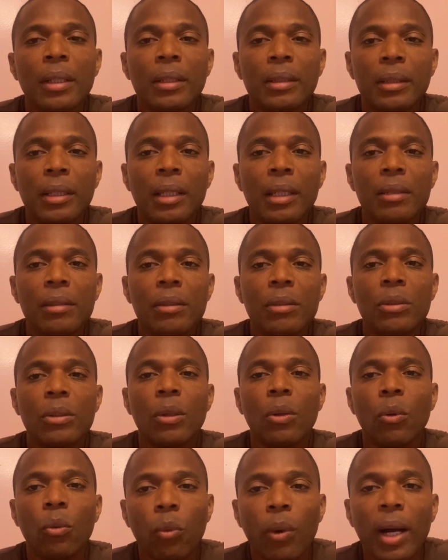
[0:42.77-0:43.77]
things
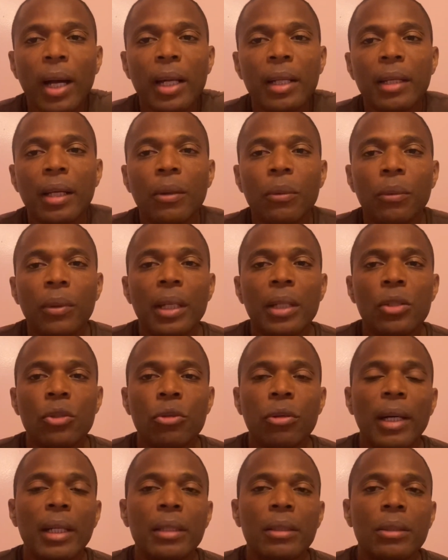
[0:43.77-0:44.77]
while you're away
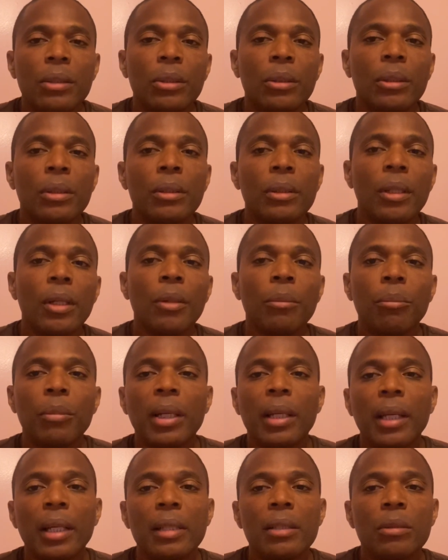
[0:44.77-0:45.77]
trying to
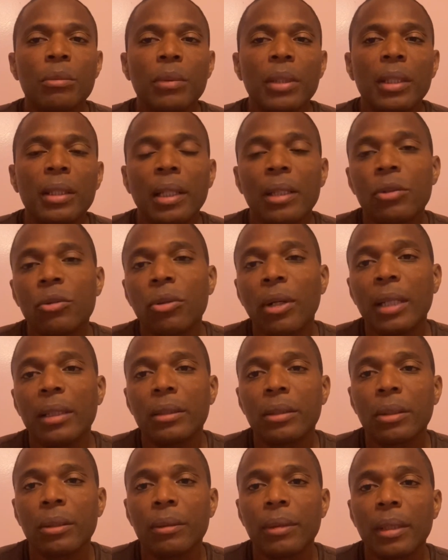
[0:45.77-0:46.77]
make ends meet and trying
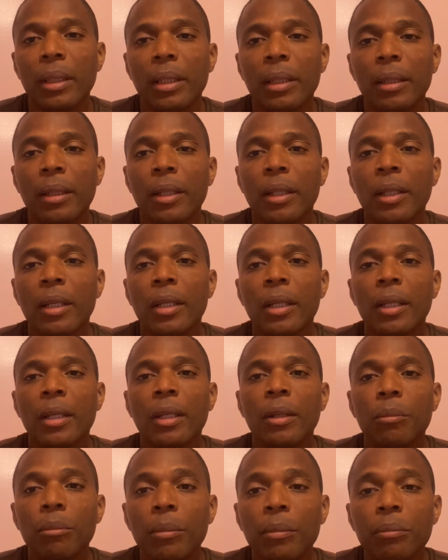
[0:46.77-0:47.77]
to really
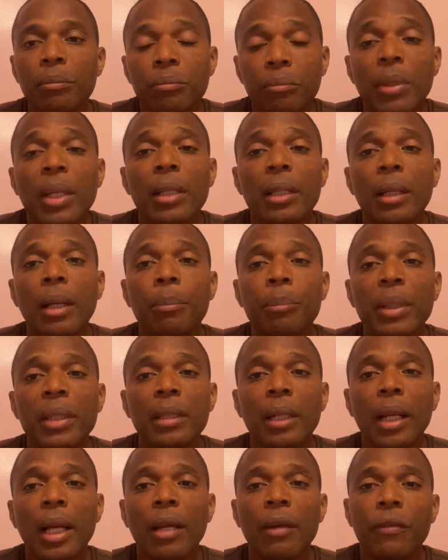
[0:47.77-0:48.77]
make a
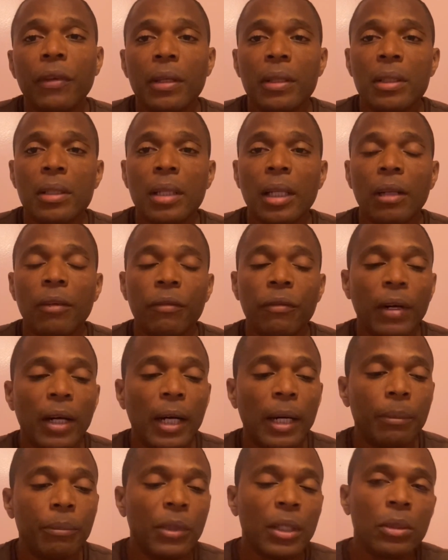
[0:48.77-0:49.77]
better life for yourself.
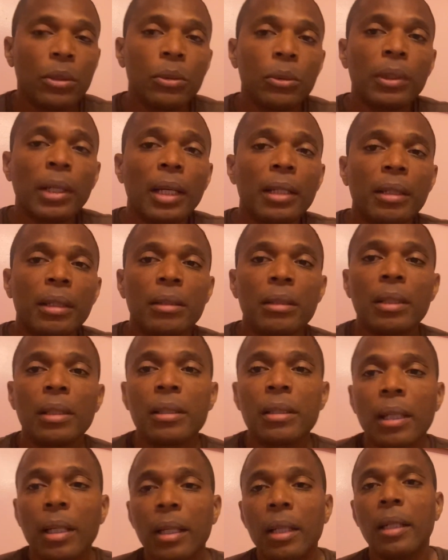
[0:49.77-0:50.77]
Um, this Ugandan
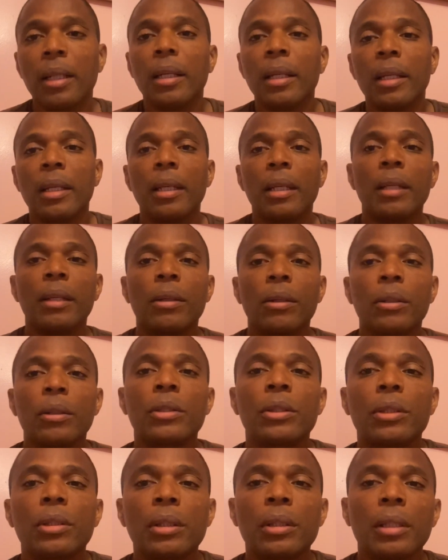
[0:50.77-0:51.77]
sister, you know,
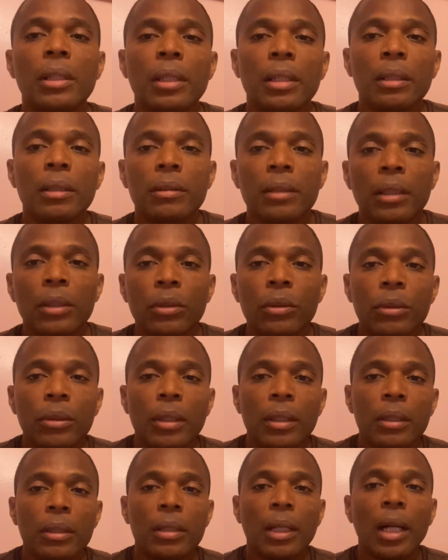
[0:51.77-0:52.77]
she's in
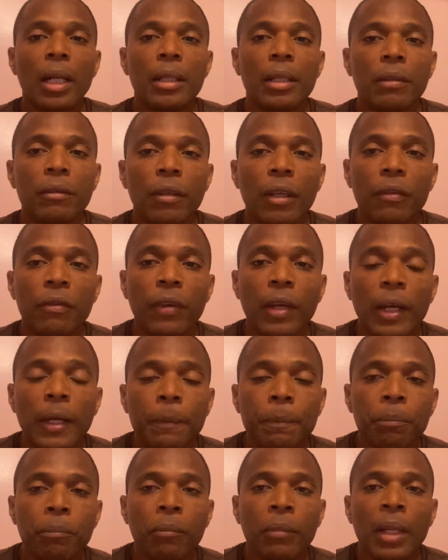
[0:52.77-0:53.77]
Saudi
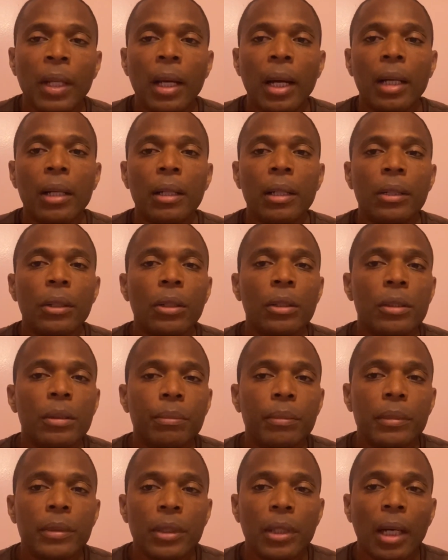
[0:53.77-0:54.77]
Arabia. I'm gonna just,
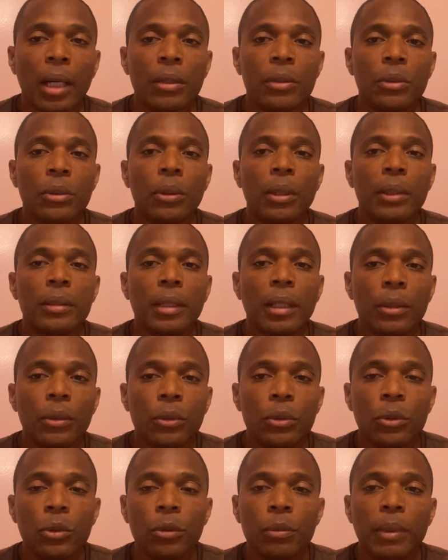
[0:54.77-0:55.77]
she also is a
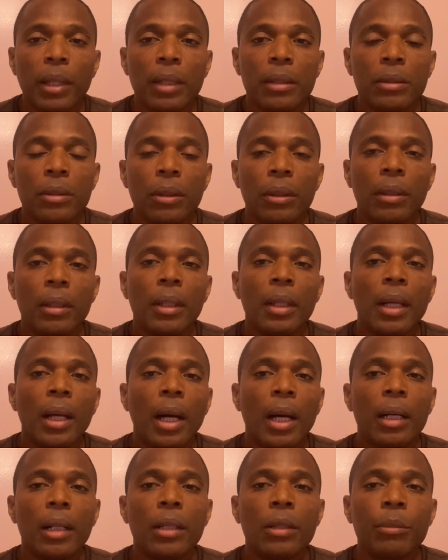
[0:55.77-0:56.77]
YouTuber, so
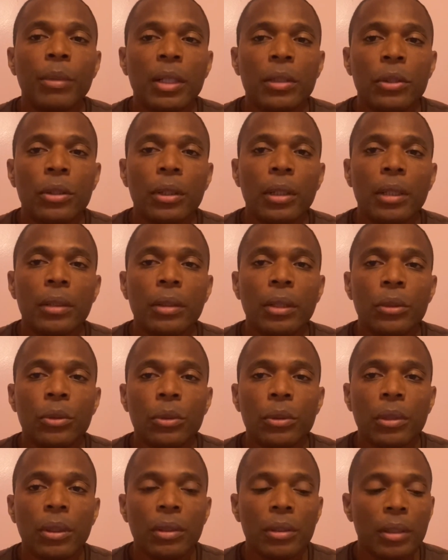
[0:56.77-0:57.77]
I'm gonna make sure she
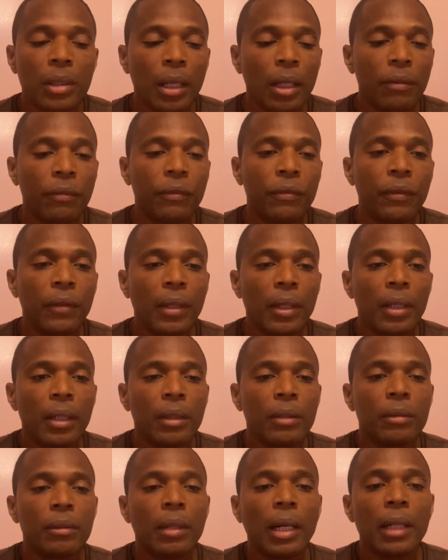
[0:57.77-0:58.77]
introduce herself
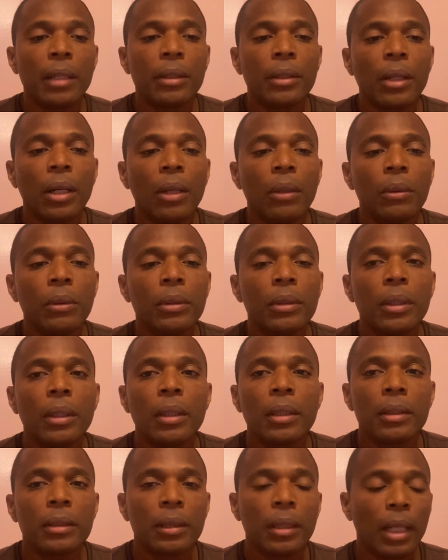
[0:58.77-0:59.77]
right now.
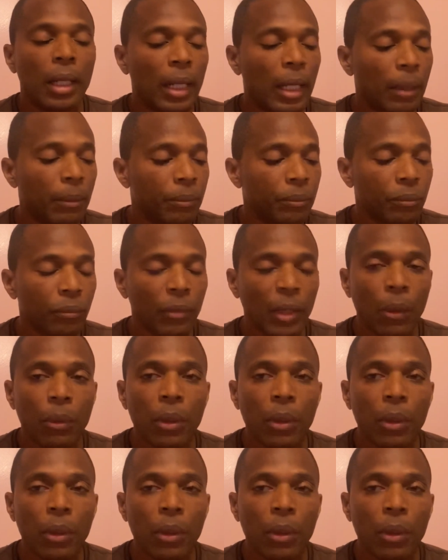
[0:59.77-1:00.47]
So, um, to